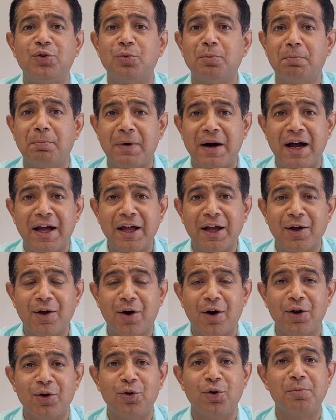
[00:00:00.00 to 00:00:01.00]
to buy a
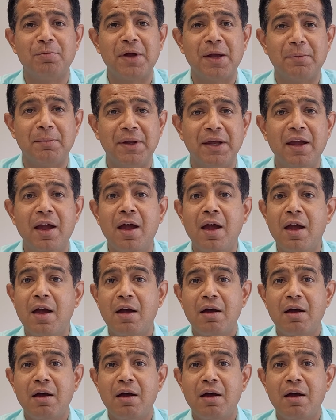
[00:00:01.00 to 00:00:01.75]
condo, maybe